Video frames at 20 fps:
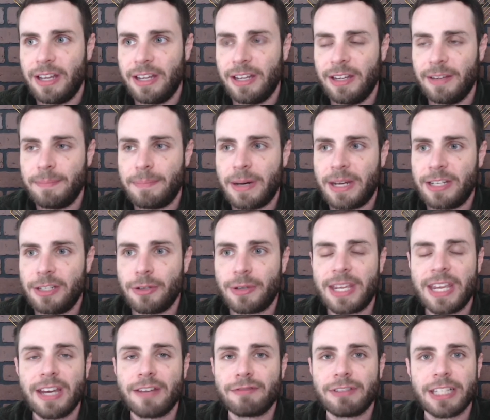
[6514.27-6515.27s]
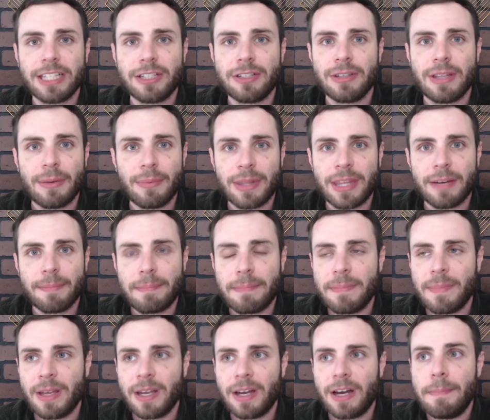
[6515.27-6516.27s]
but you can't really do that with a
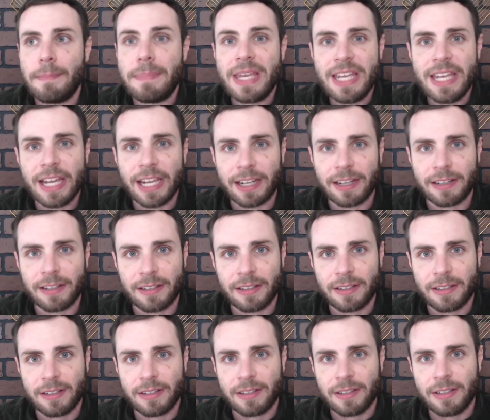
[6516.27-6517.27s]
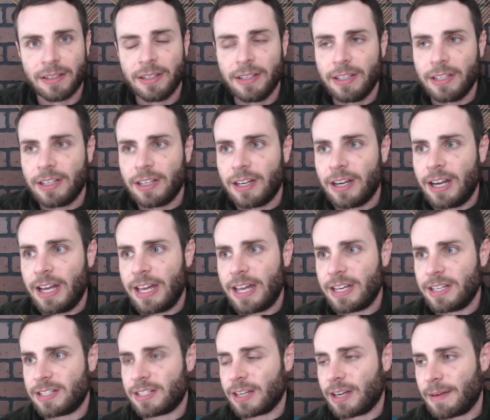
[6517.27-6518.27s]
being.
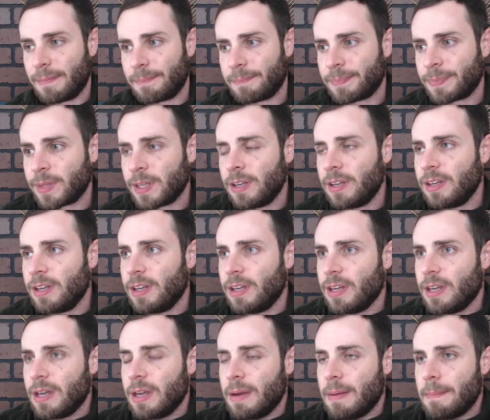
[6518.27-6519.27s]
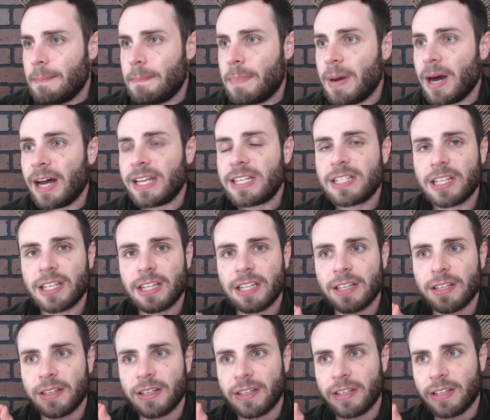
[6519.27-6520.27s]
And, but
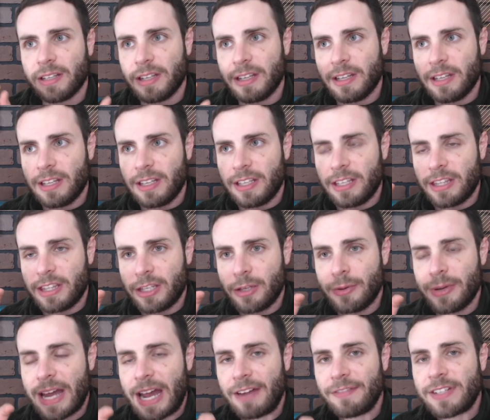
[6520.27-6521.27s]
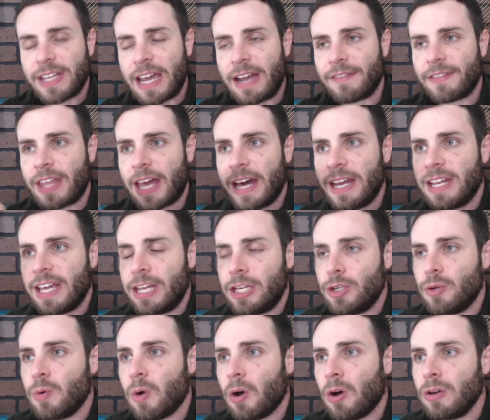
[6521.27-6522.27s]
you have to have that. And
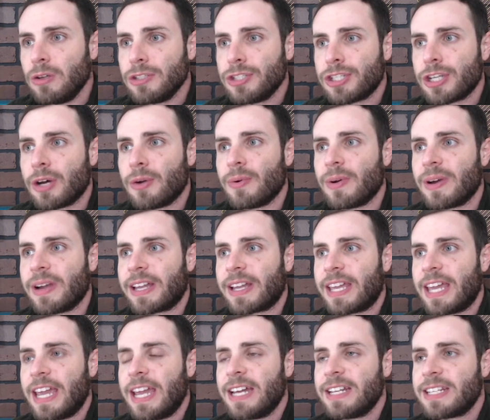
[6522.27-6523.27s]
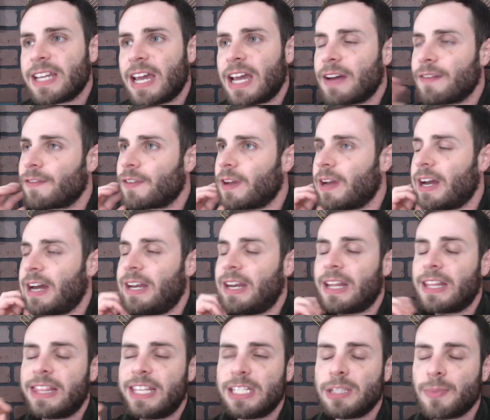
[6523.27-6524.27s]
you also can't have,
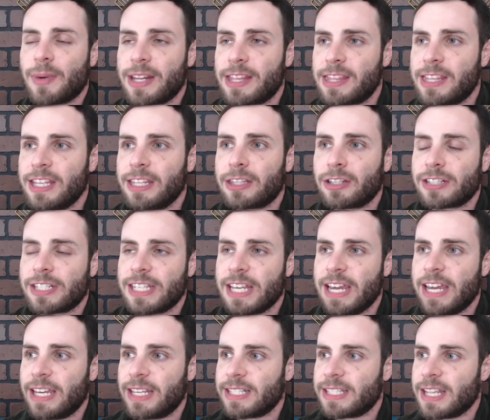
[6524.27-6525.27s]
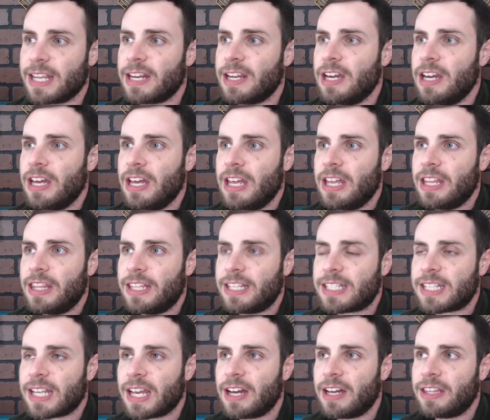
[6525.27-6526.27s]
and this is what I think they're saying, is that
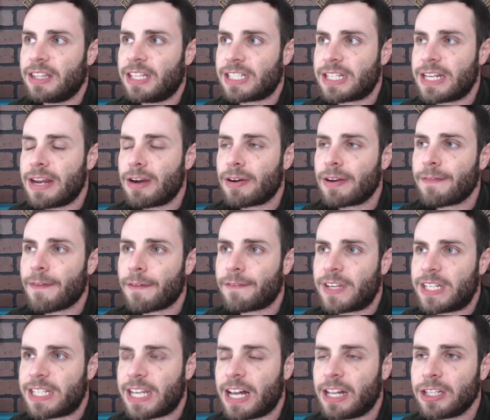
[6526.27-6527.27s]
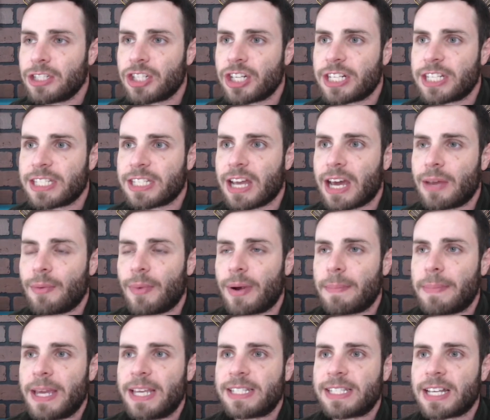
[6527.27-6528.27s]
this narrative of intelligent design where
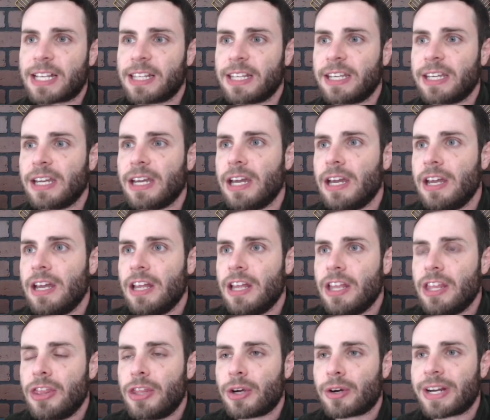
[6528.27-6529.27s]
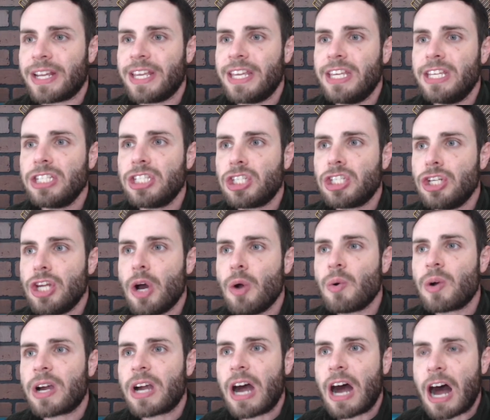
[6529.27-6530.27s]
basically there is no
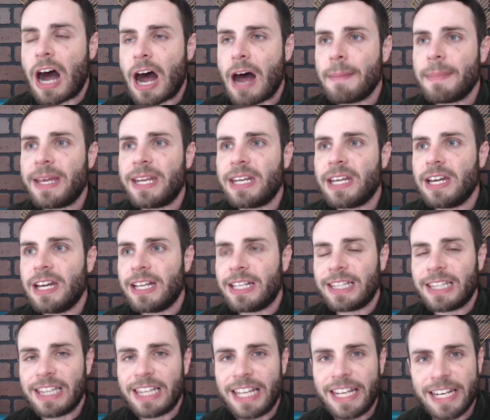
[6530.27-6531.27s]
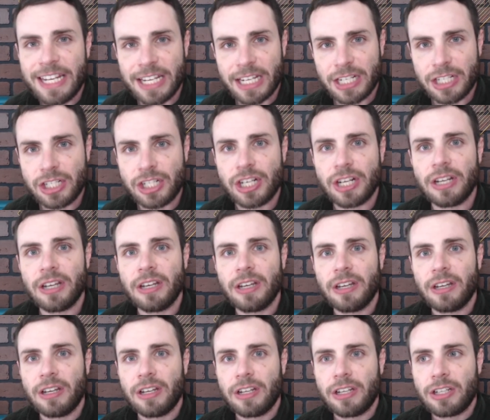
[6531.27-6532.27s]
common lineage
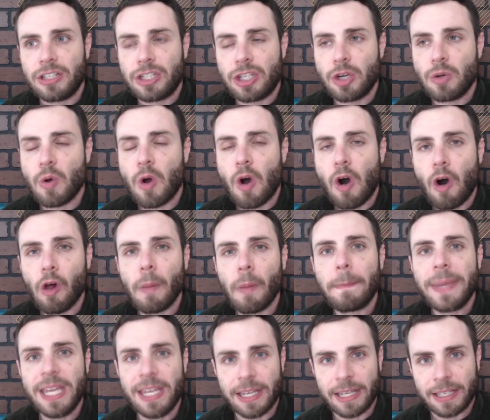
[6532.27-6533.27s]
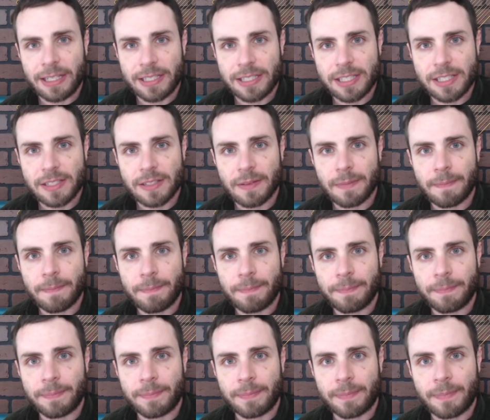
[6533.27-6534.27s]
to all beings.
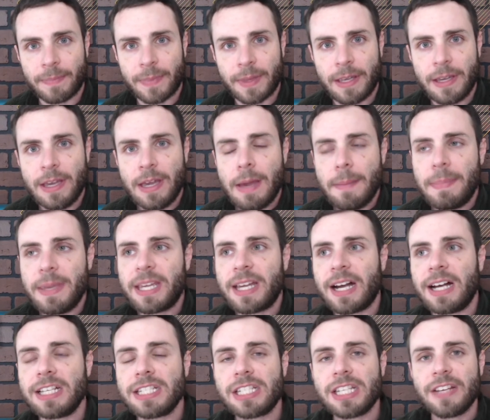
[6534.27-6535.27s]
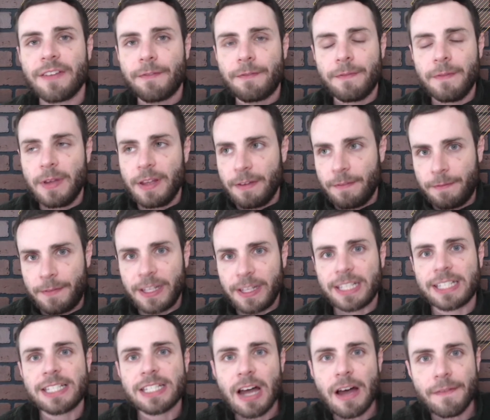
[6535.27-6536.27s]
Because
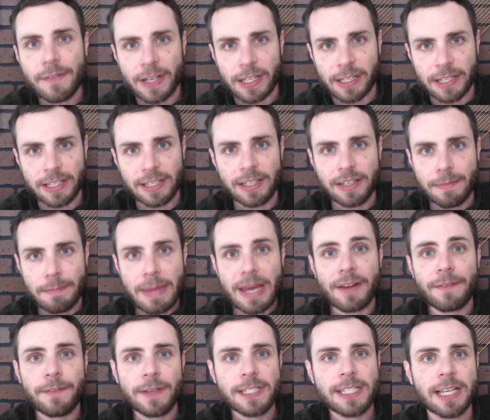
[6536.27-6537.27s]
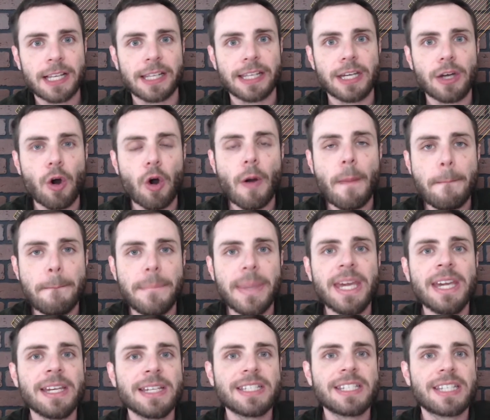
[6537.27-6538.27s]
philosophically, metaphysically,
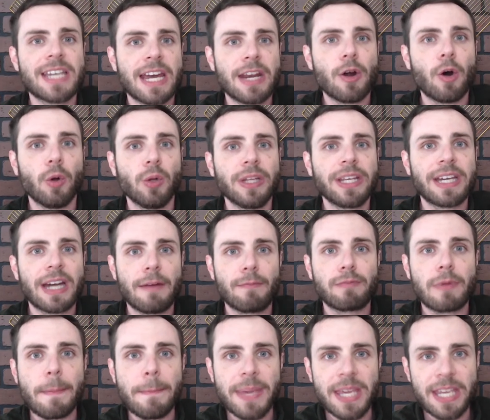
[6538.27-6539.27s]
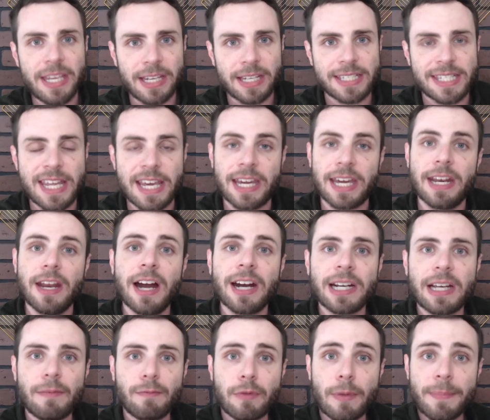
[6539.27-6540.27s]
beings can only come from beings. They cannot
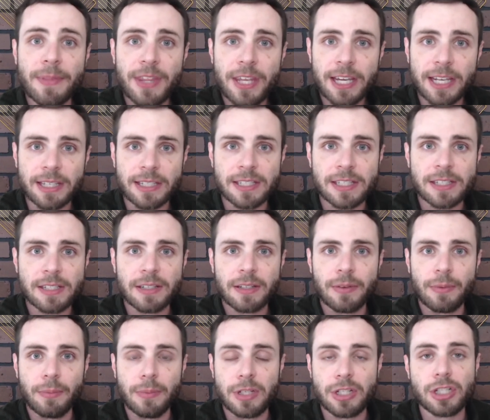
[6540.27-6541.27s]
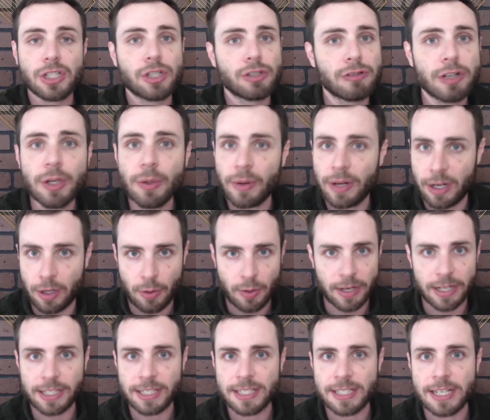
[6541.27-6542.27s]
come from things, which is true
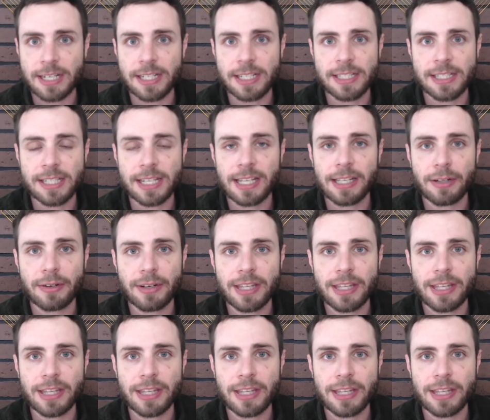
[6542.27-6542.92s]
according to sentient singularity